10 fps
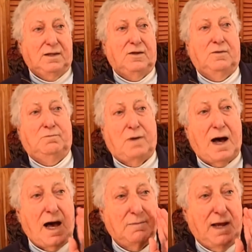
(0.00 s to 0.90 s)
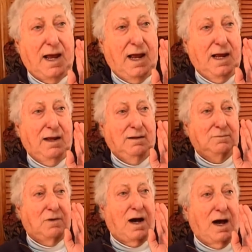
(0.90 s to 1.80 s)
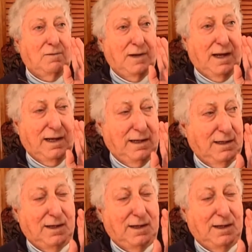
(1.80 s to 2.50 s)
You, Bobby, Bobby,